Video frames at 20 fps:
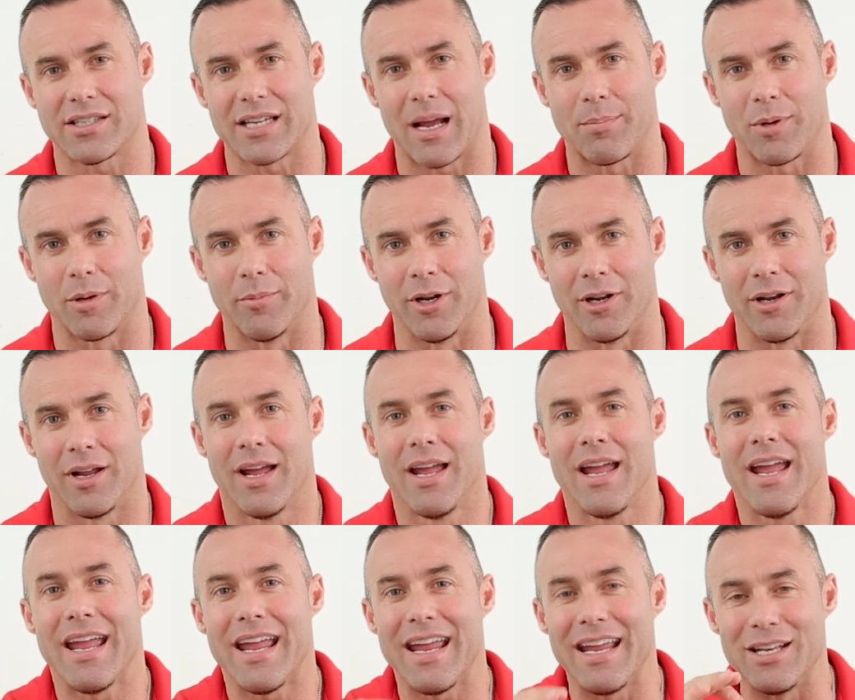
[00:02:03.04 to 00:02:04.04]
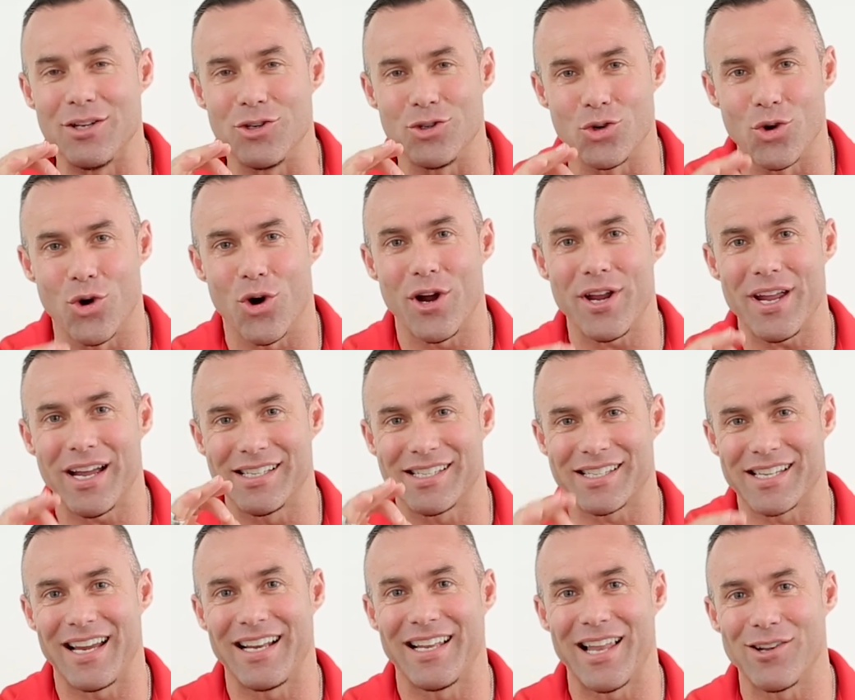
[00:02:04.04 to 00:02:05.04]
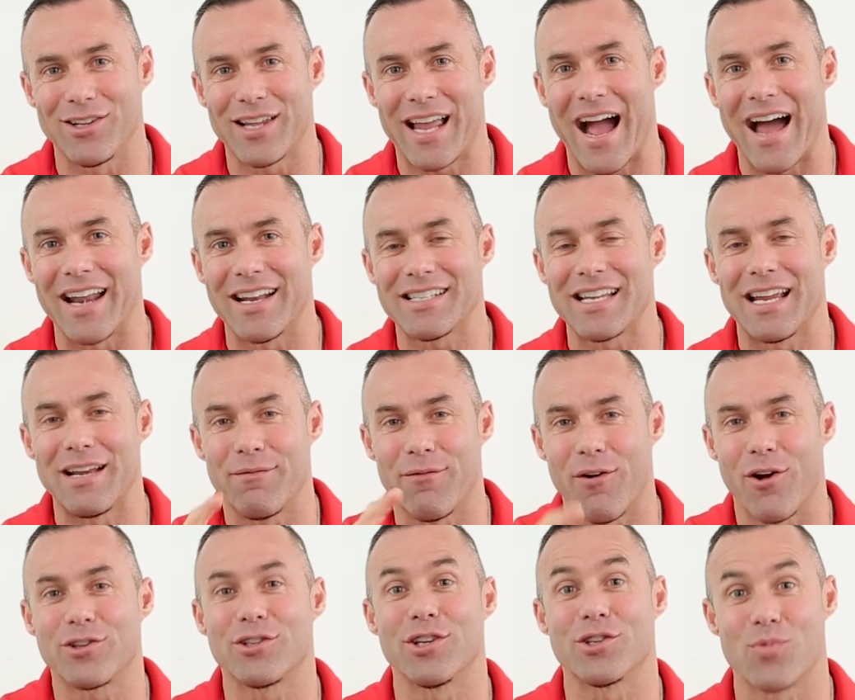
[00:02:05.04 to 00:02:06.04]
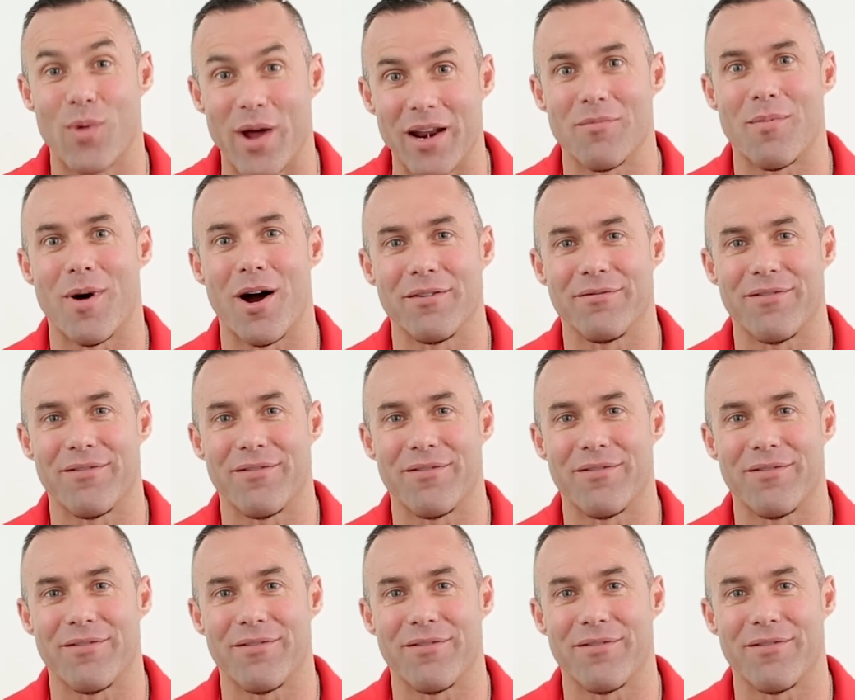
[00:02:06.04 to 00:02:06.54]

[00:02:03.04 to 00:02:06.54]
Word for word: supplement. Enjoy acetyl L-carnitine, folks. It's one of my